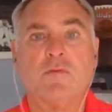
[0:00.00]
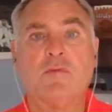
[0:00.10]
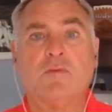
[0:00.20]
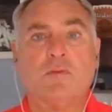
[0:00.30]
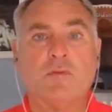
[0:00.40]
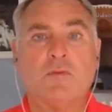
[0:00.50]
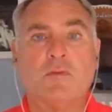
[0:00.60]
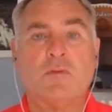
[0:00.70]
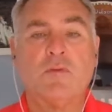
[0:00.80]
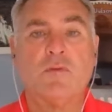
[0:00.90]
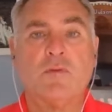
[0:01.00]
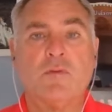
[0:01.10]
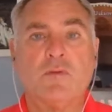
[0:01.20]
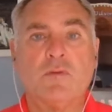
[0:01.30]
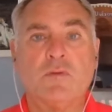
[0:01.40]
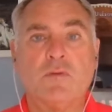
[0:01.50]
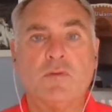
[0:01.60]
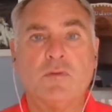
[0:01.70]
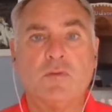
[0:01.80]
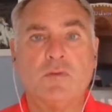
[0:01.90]

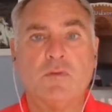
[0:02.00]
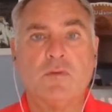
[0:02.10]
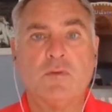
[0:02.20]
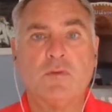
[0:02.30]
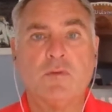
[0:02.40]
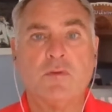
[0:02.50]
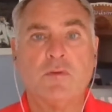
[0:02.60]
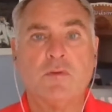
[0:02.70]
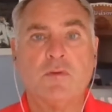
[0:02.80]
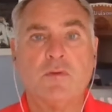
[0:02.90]
This person isn't speaking.